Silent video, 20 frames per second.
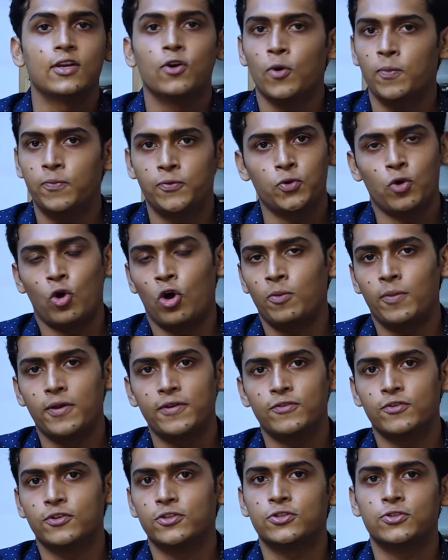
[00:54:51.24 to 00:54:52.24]
hope to all my
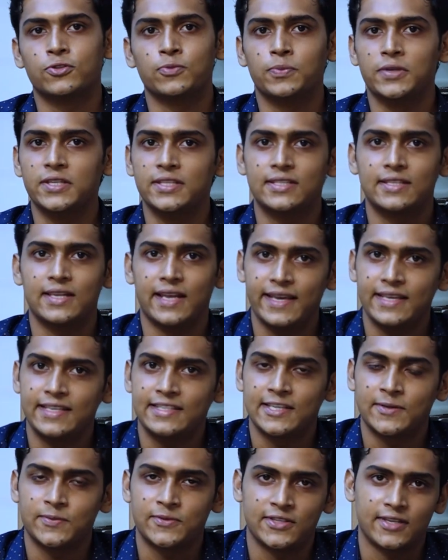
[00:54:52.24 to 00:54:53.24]
viewers to please like,
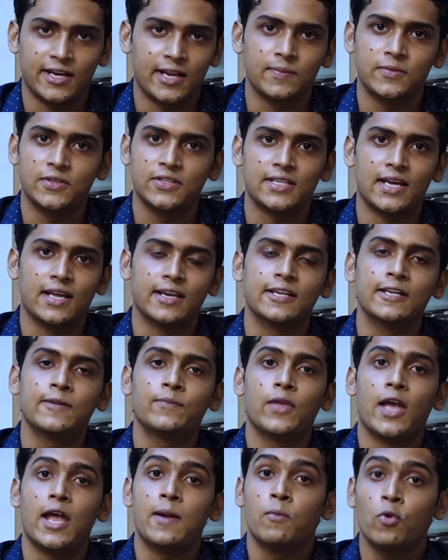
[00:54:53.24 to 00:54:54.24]
subscribe the channel,
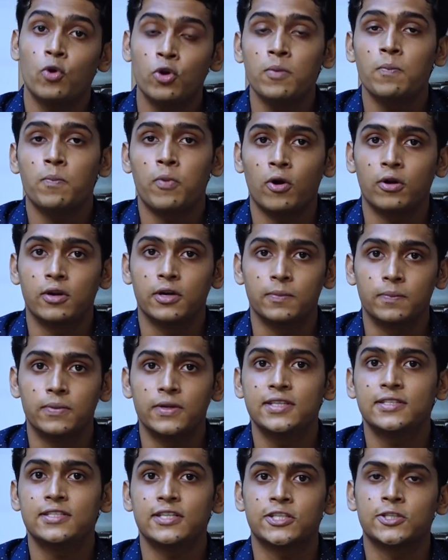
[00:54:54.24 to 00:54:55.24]
and more important,
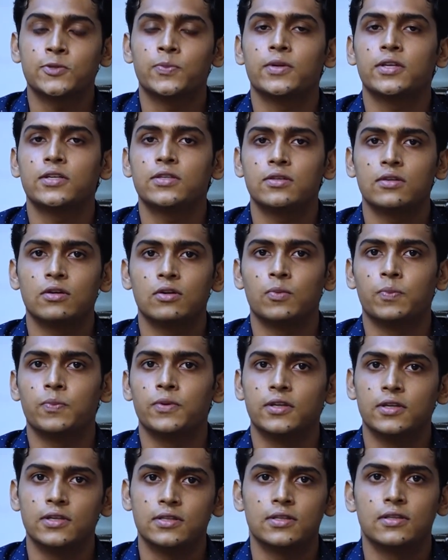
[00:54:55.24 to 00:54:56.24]
please express your
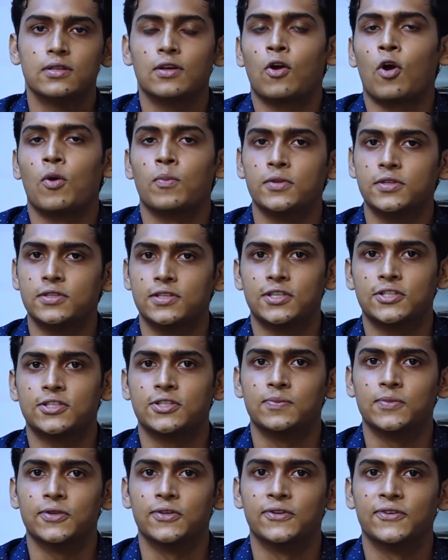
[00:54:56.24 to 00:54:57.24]
opinions in the comment
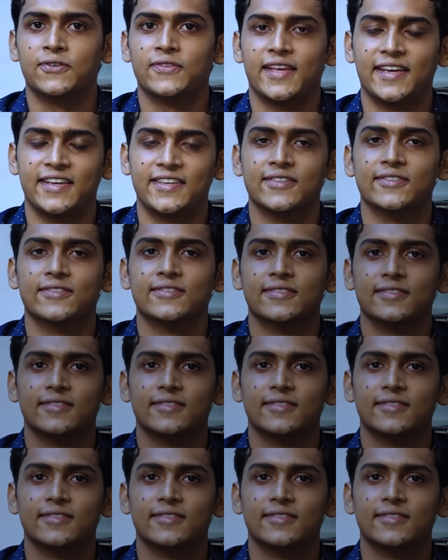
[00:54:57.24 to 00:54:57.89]
section below. Thank you.